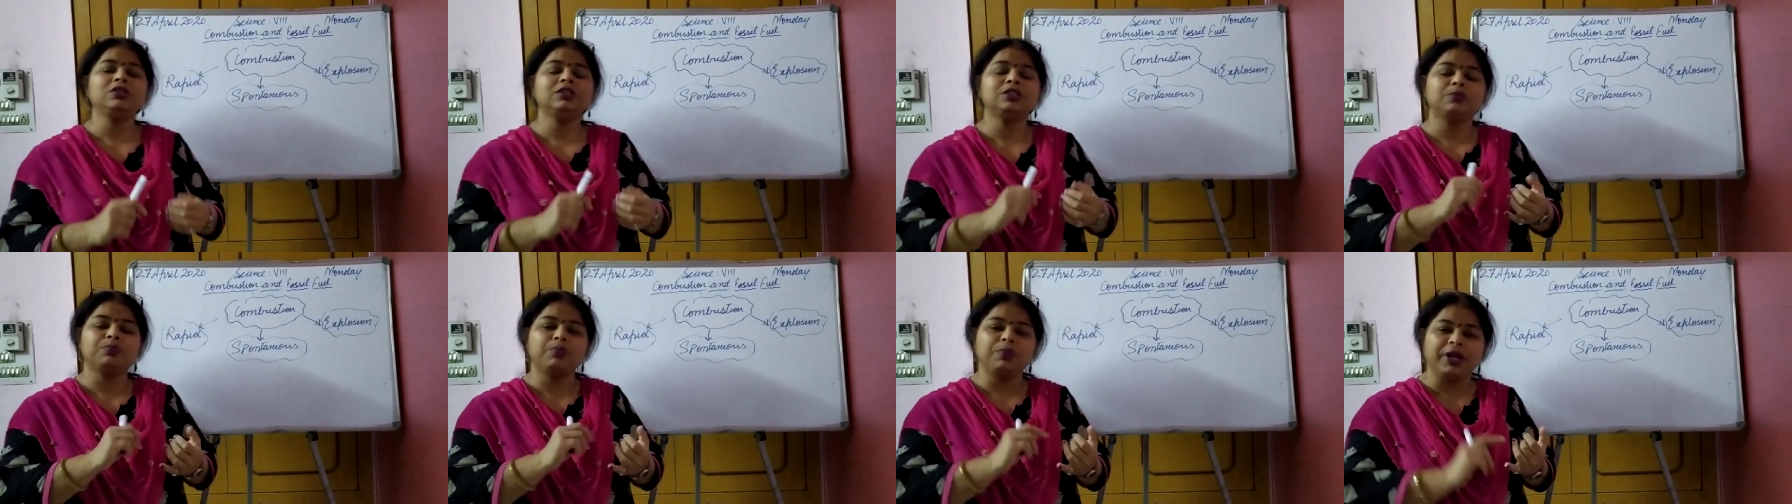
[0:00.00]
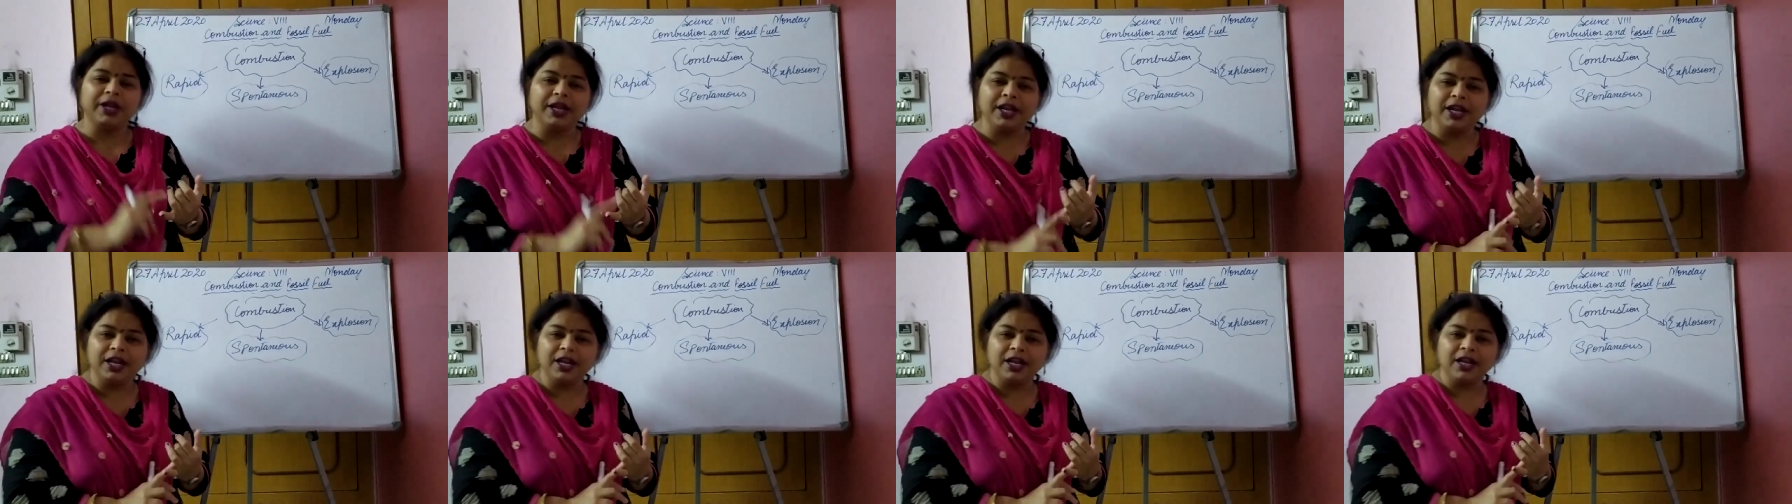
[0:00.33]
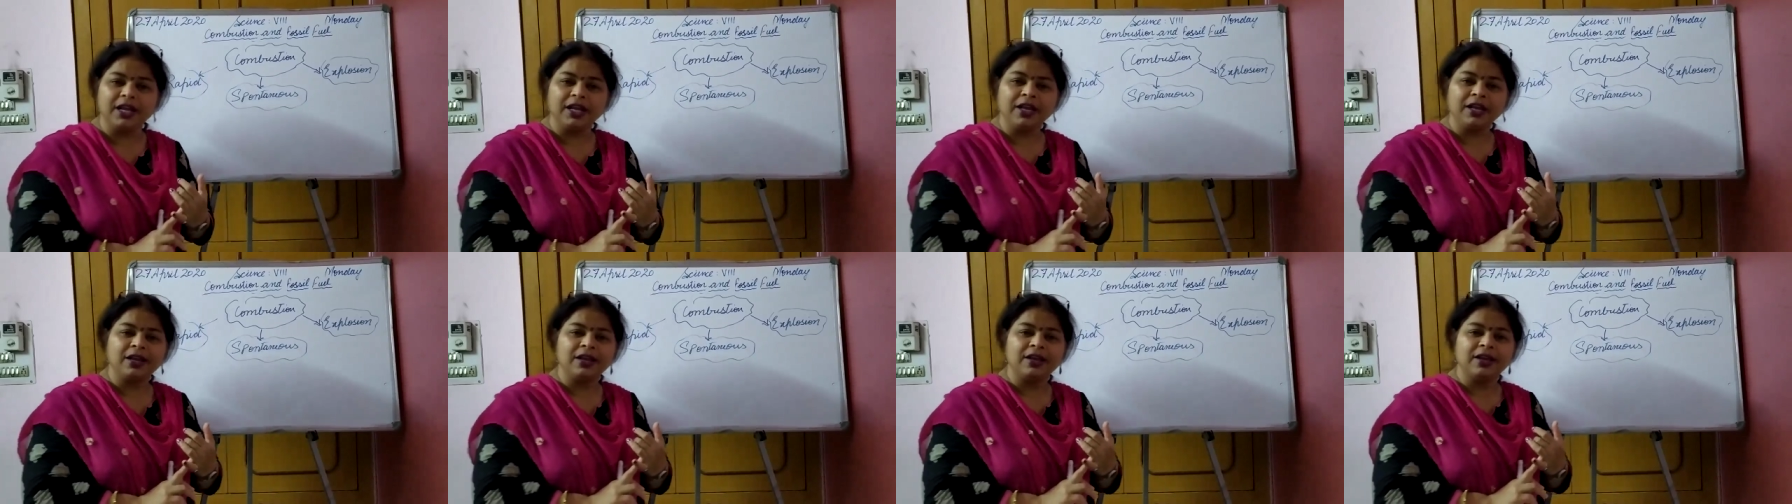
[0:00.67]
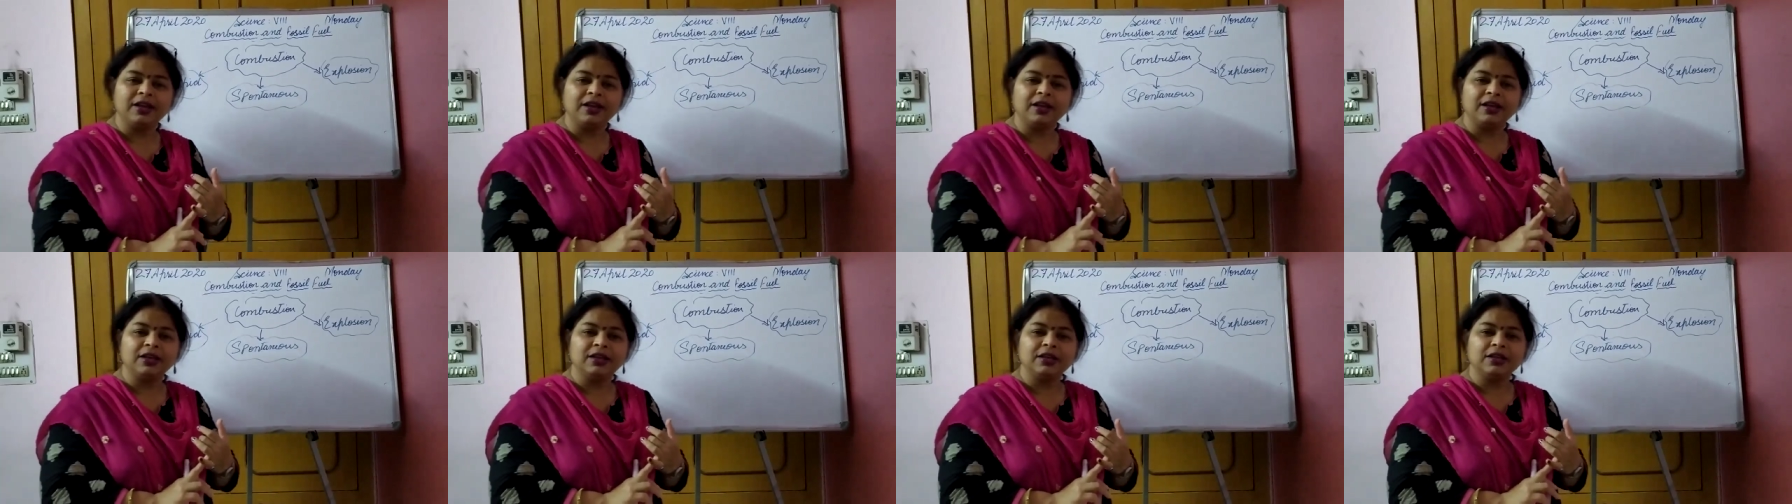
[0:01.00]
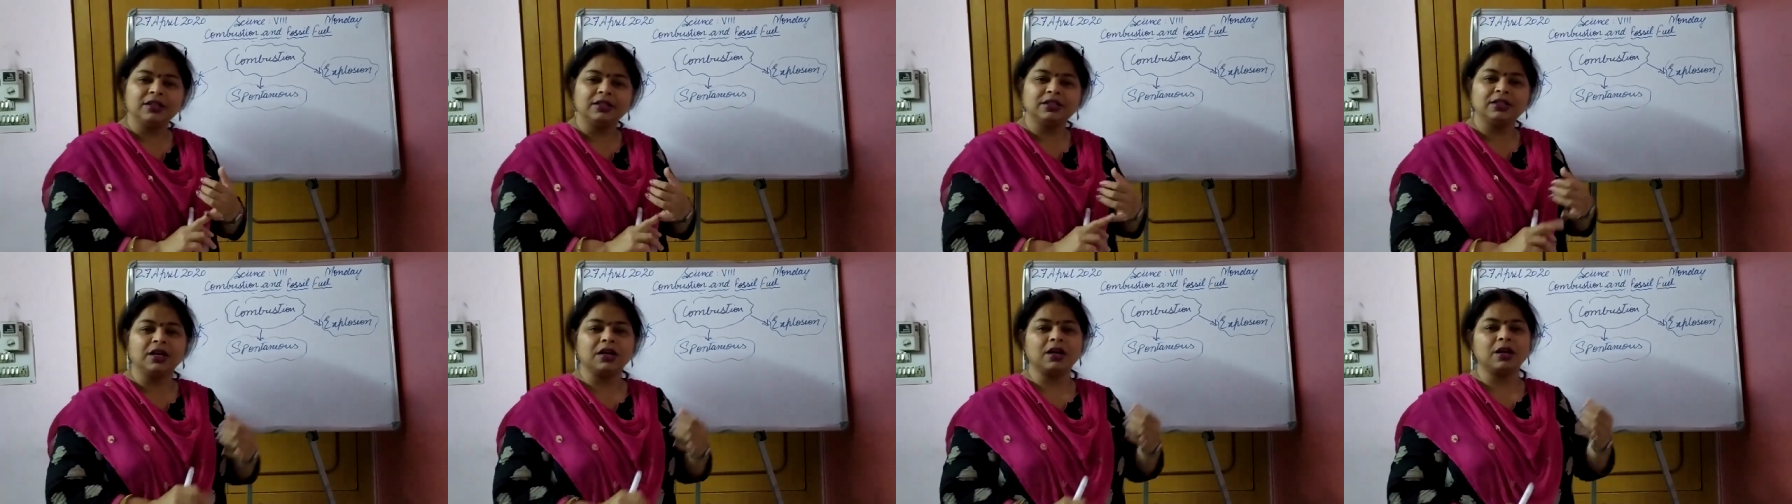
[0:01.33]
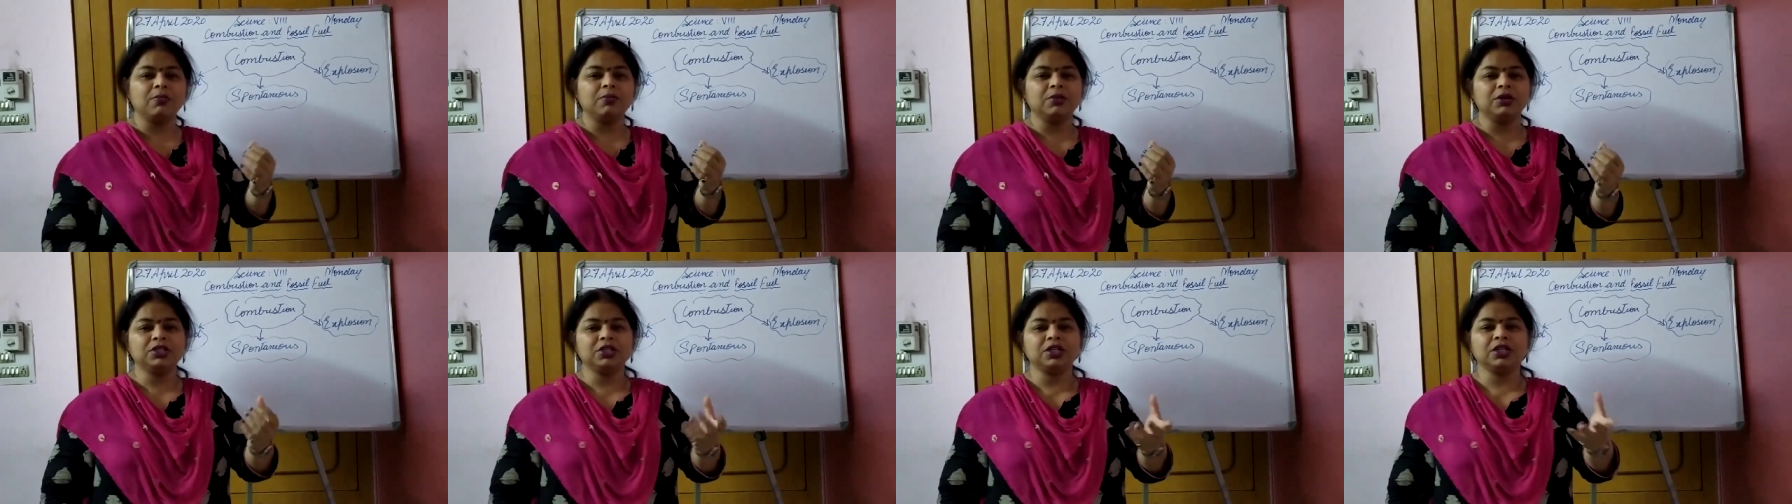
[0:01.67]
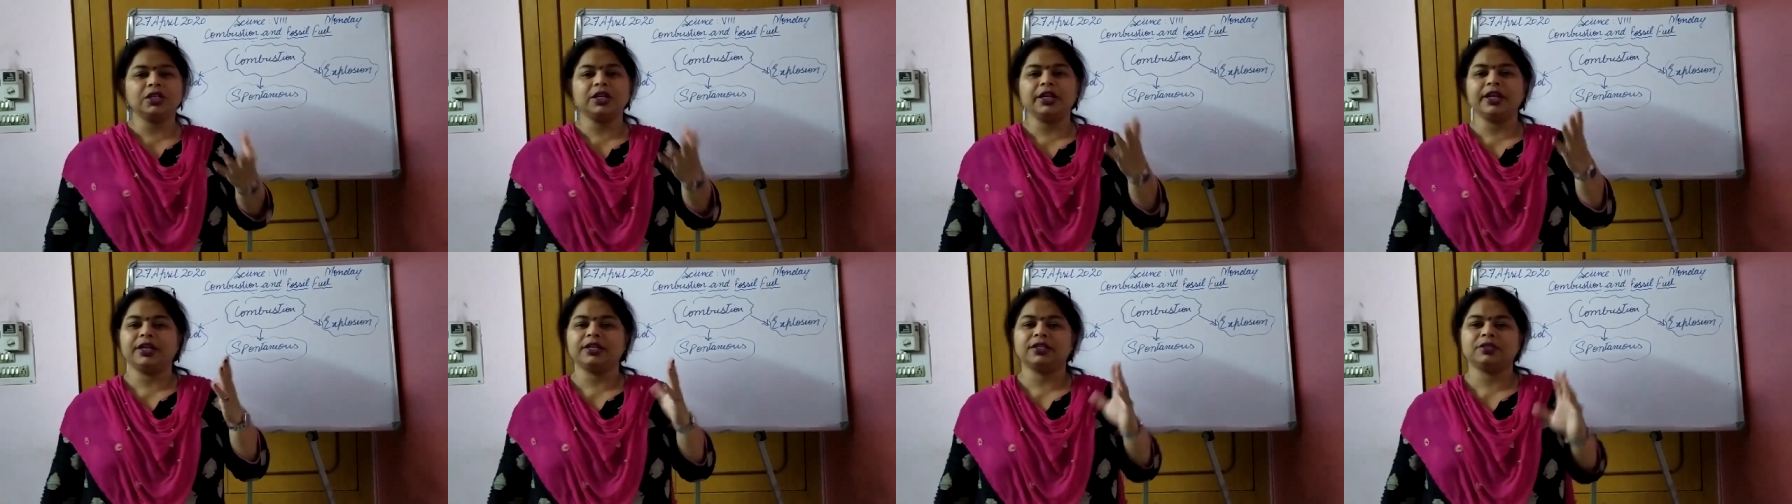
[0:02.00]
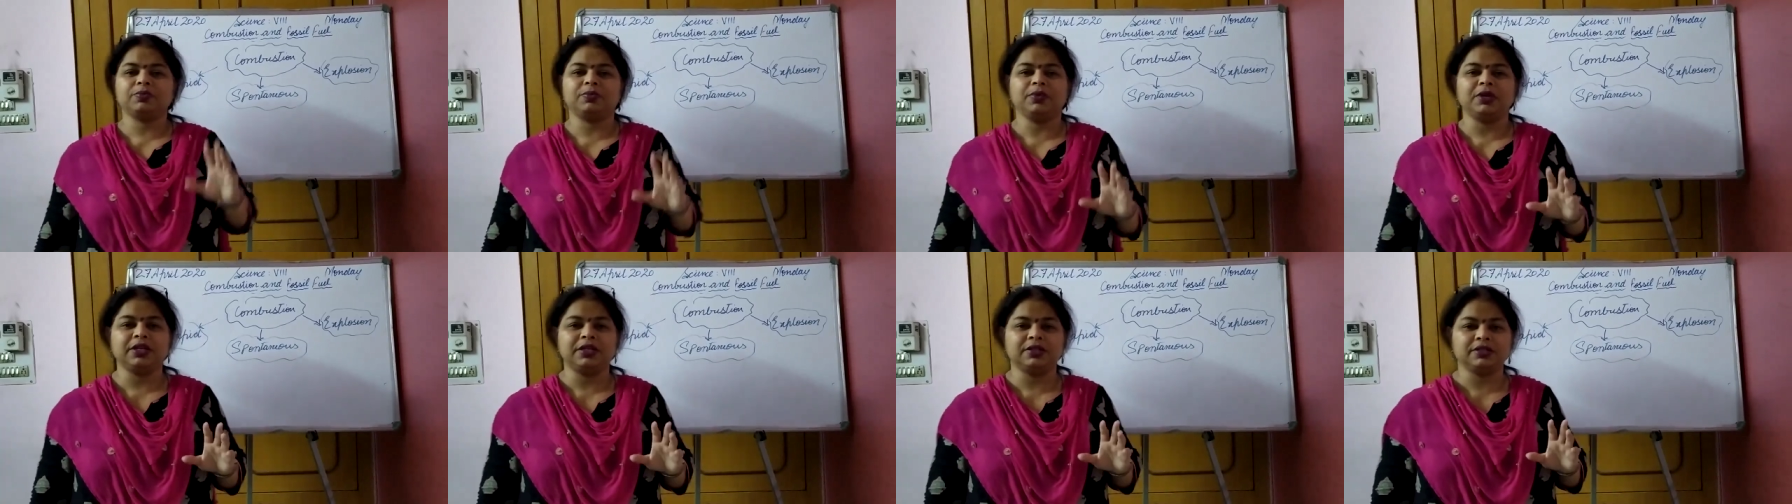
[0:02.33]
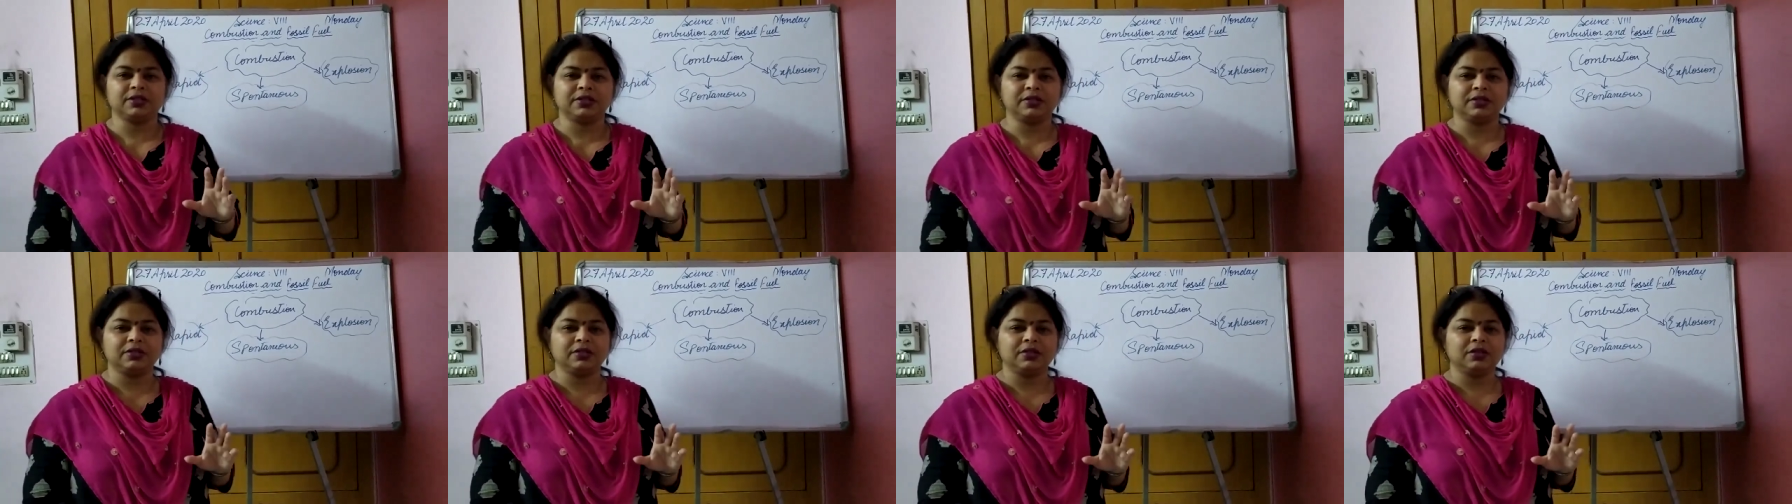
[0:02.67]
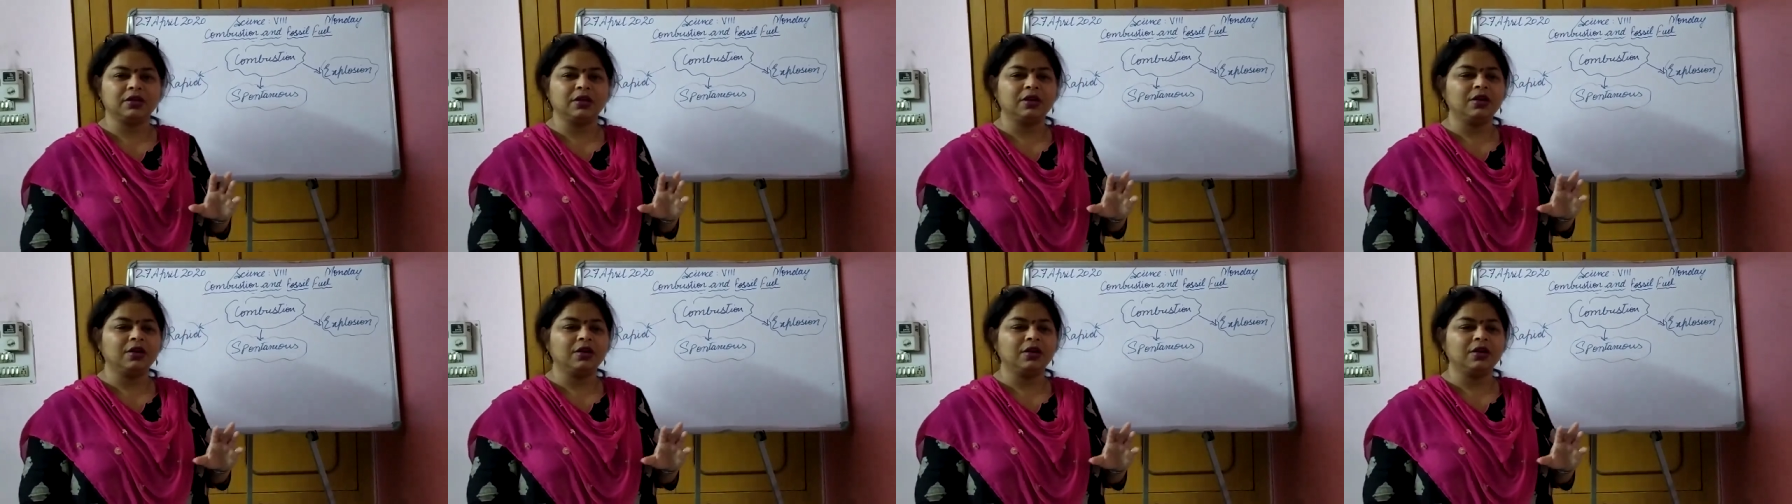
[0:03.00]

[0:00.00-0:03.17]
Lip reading: speedily the combustion takes place.